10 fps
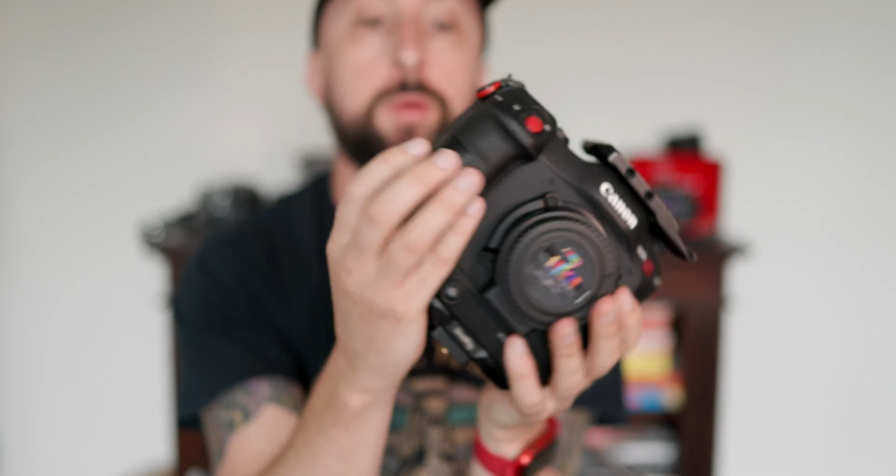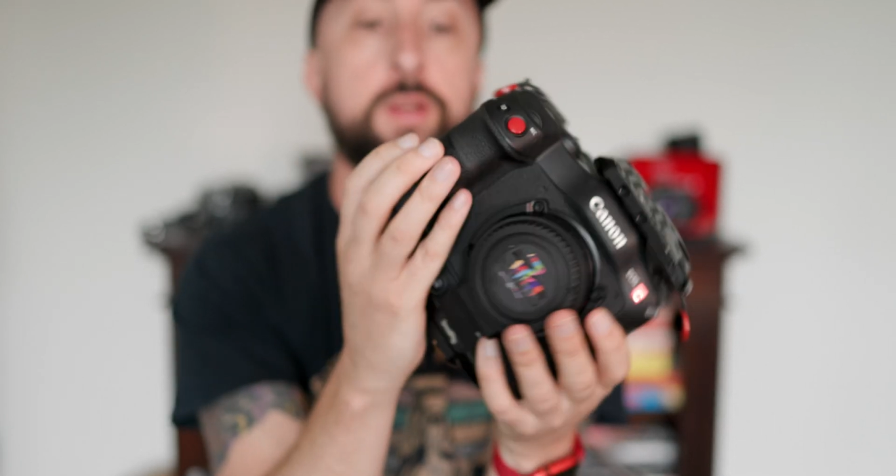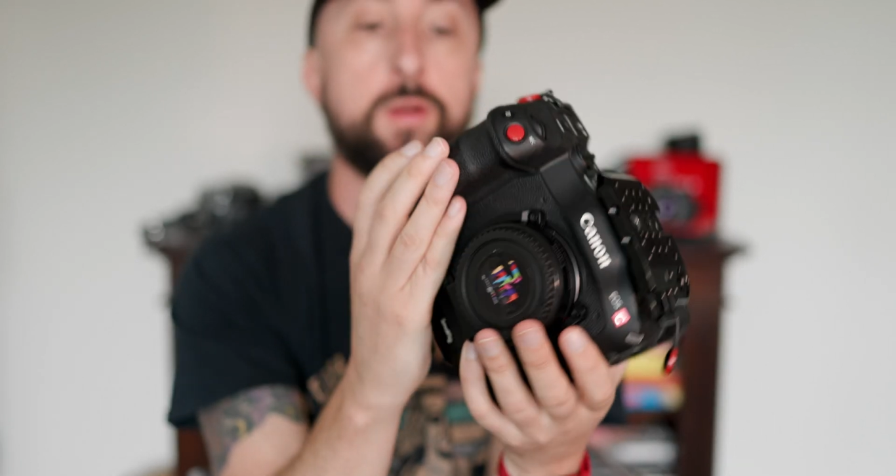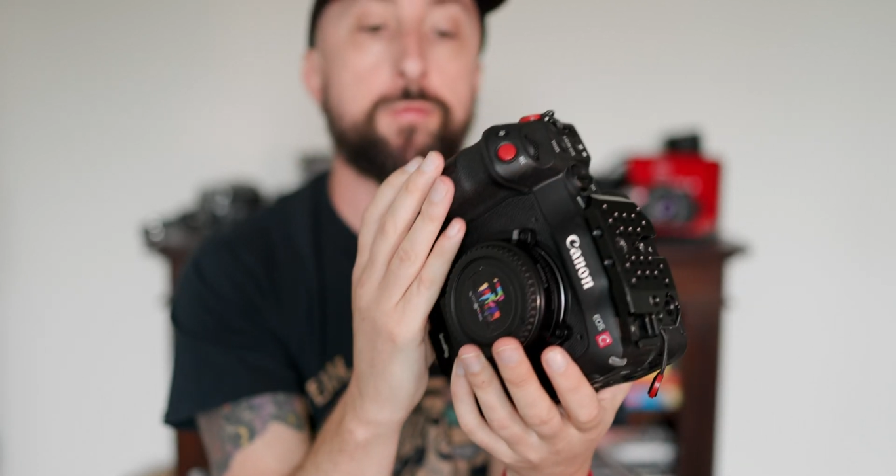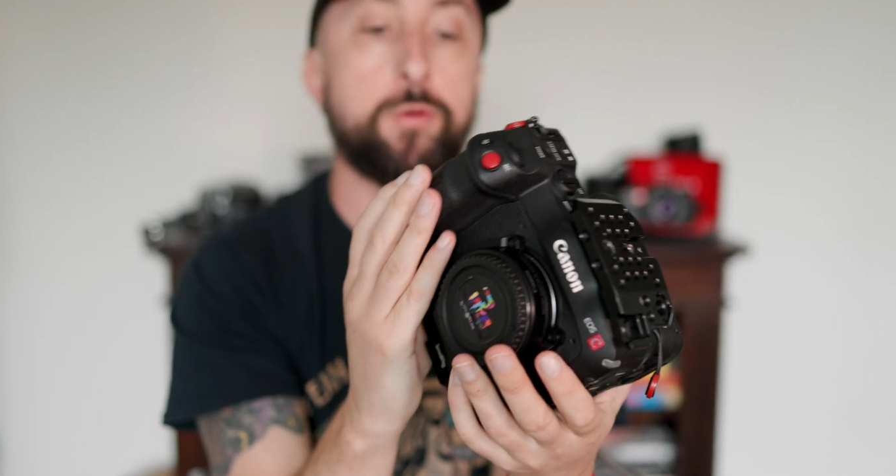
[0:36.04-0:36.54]
bit
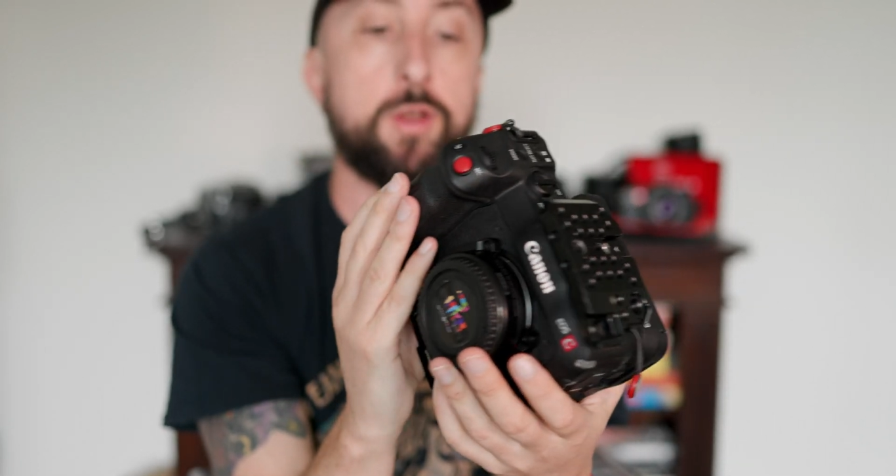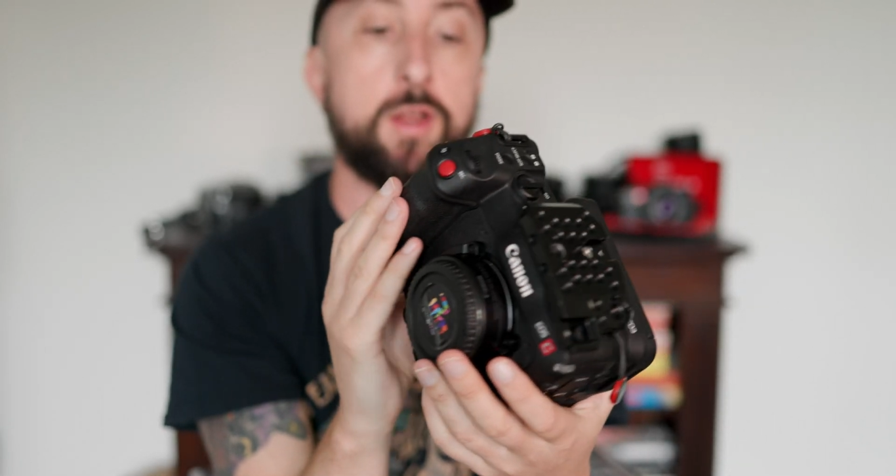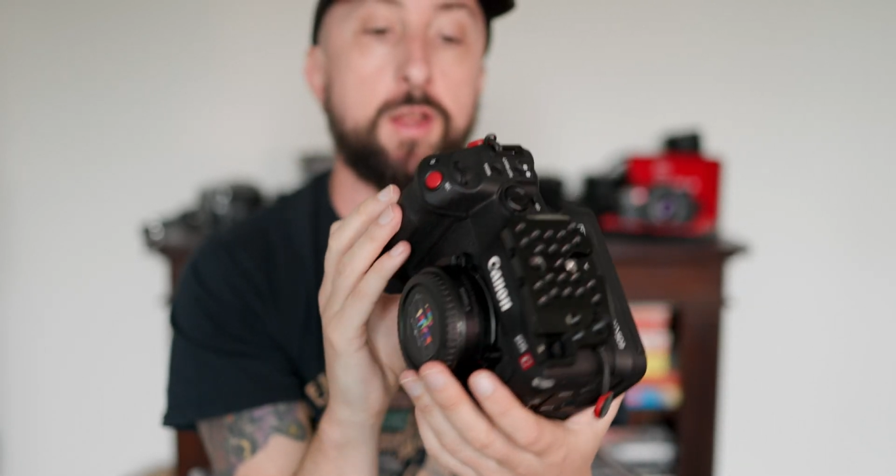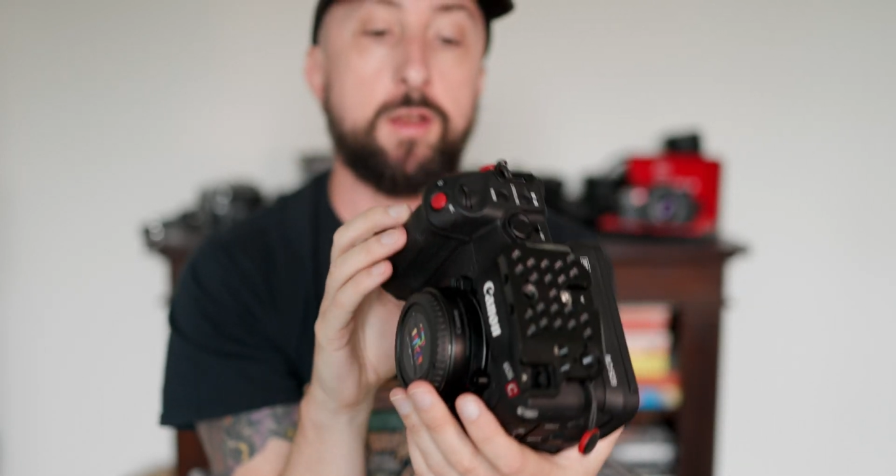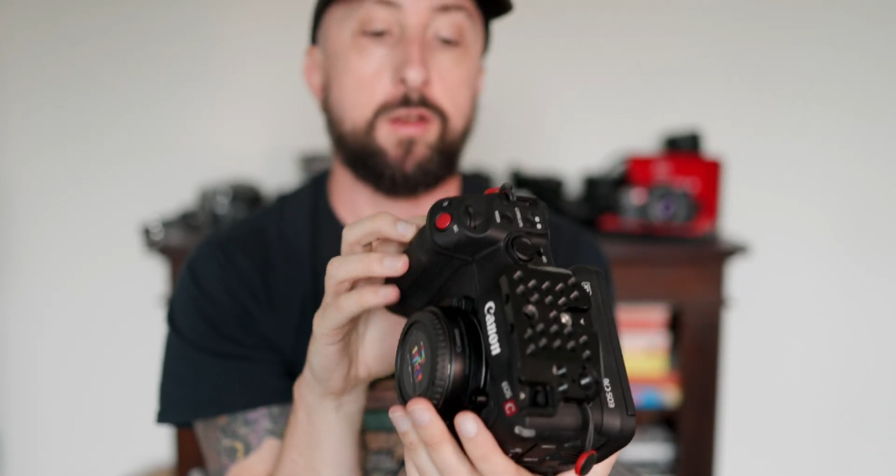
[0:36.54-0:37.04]
different
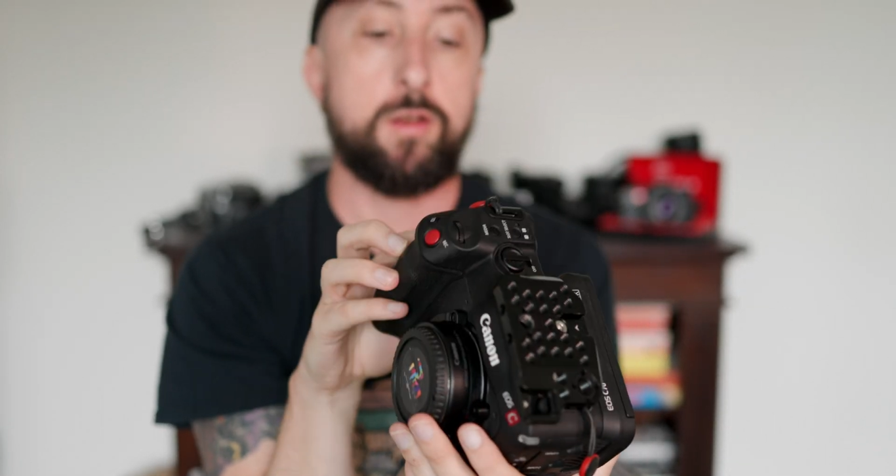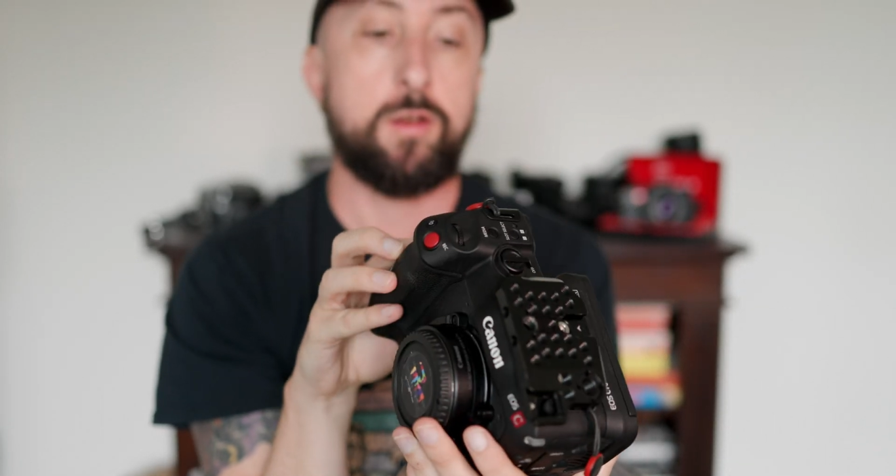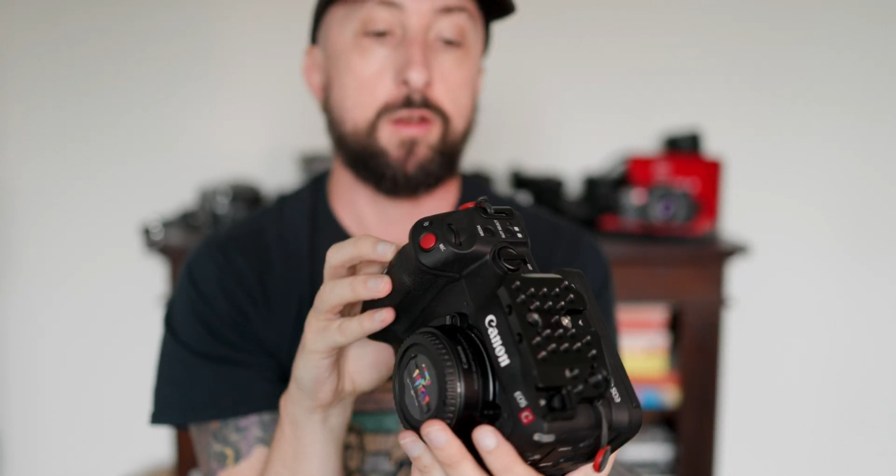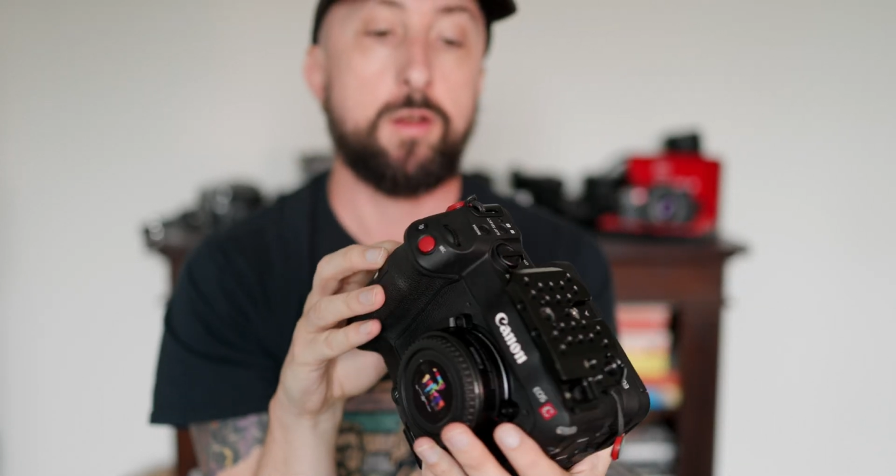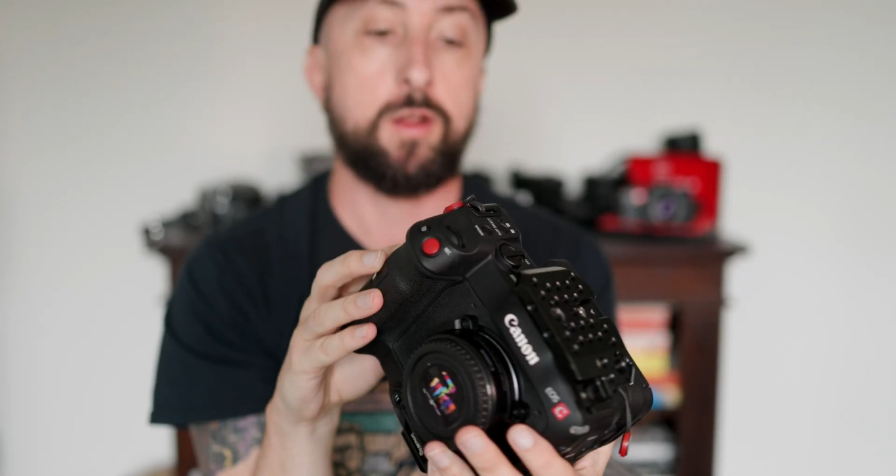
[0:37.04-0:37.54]

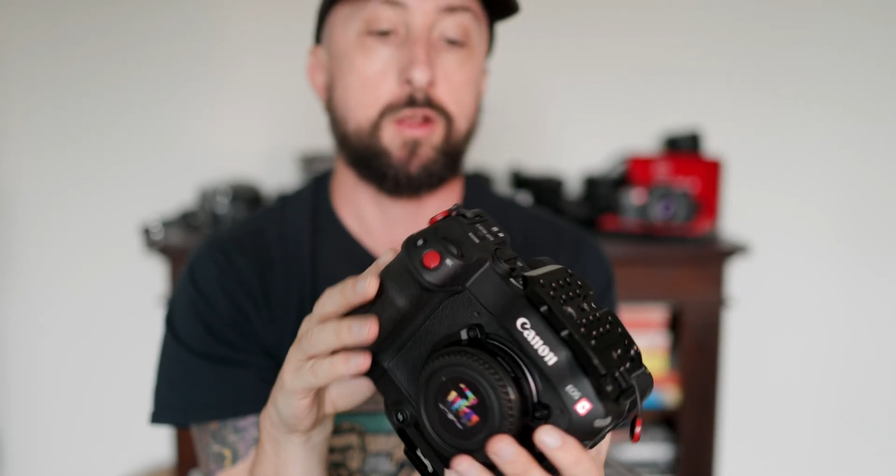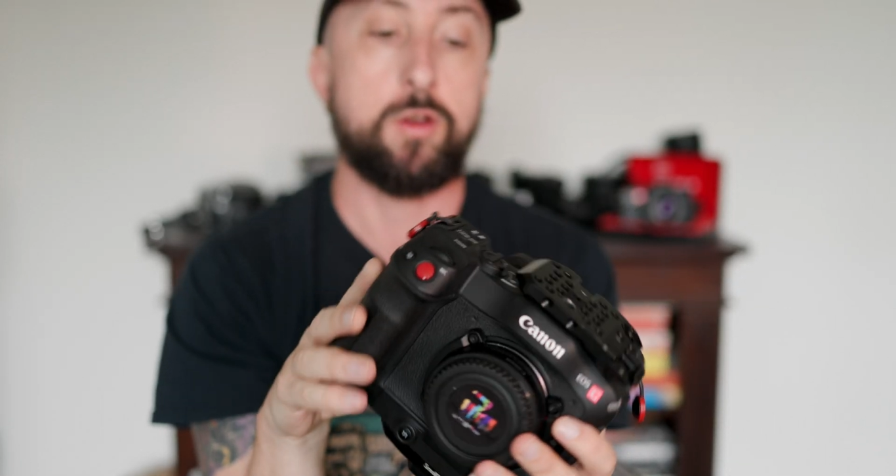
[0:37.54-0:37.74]
in